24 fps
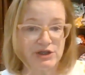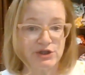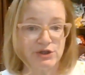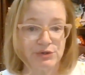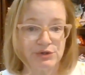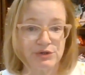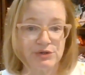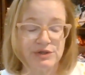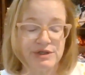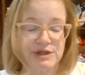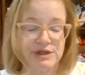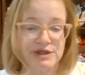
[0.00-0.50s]

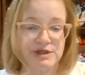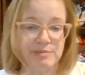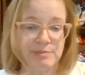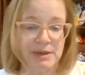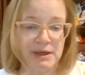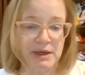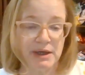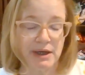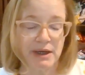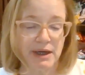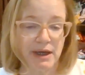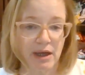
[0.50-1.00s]
showed you just a
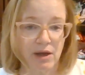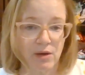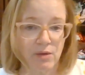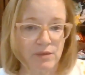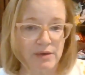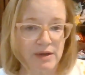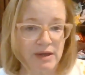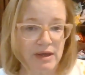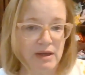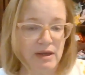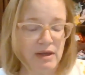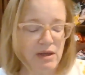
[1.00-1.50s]
minute ago.
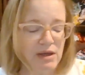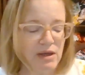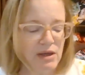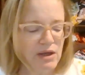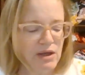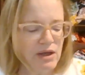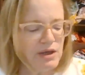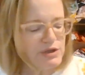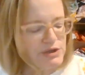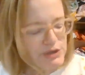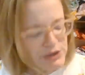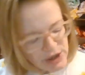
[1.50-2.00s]

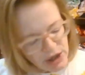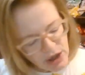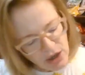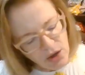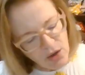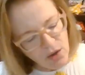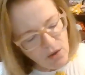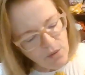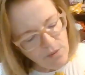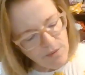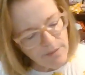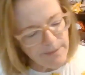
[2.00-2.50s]

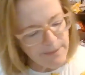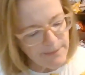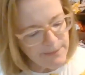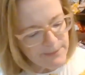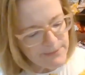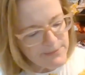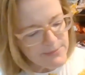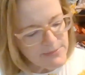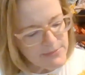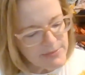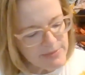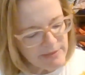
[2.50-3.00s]
So
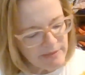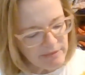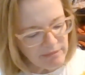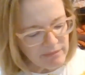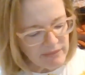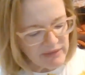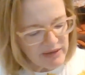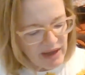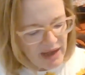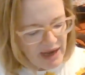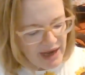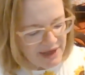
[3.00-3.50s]

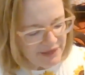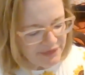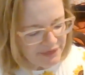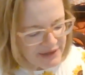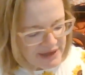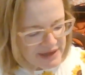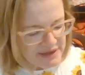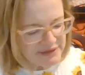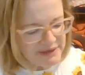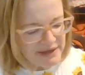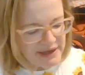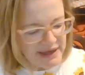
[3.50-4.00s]
I
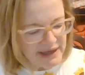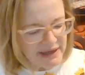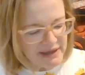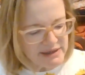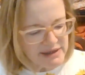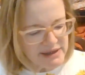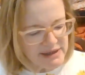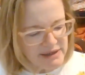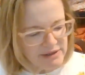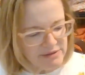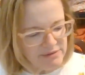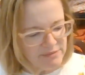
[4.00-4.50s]
think that
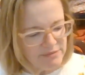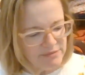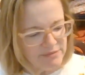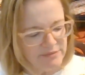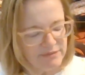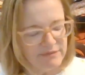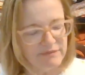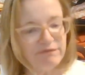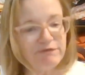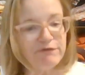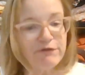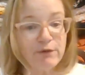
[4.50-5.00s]

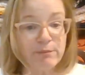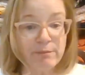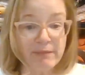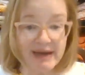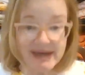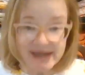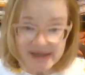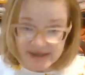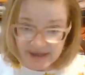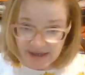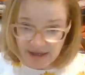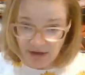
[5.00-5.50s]
for
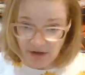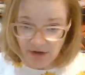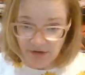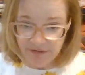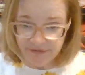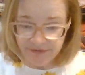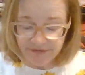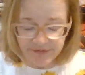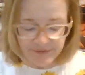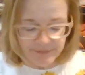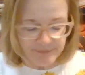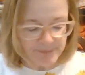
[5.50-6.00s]

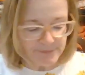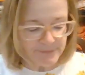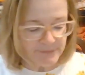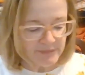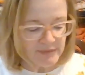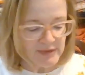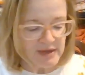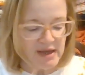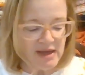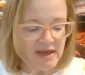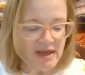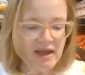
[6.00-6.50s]
myself,
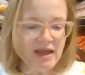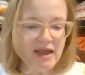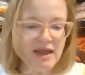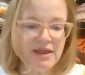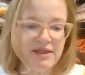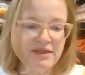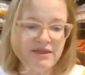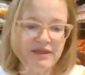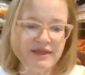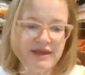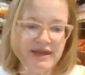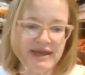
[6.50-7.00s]

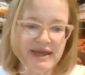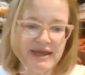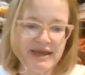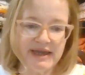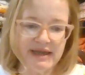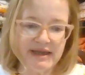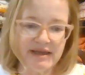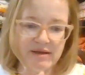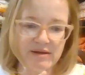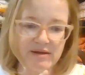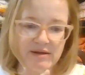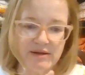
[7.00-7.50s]

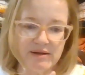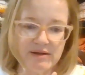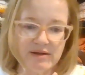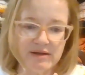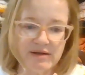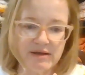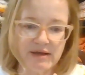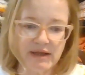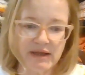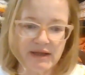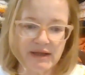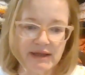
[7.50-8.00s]
the
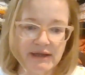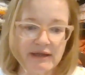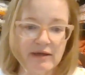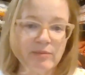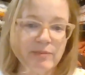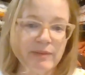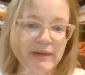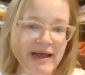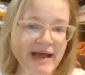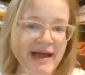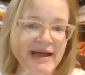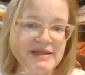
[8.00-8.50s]
clear
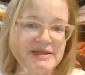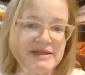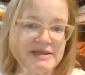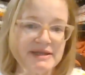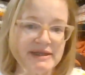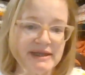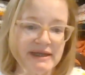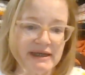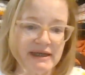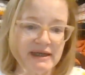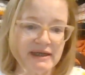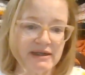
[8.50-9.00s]

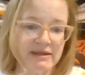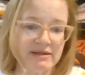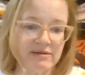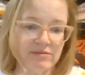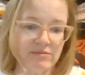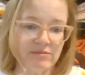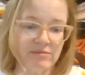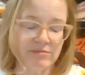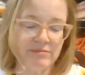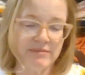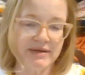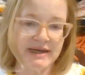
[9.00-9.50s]
plastic
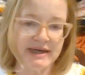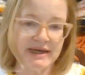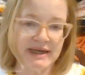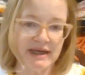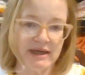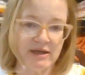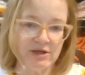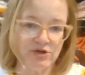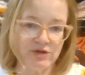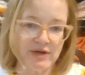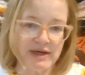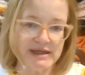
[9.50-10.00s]

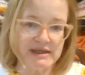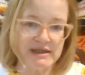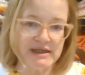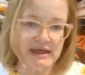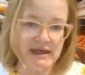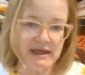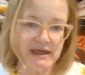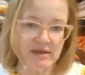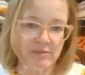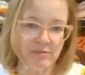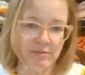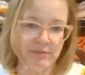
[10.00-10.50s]
medium
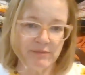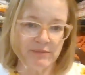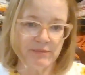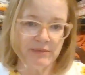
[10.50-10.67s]
tracing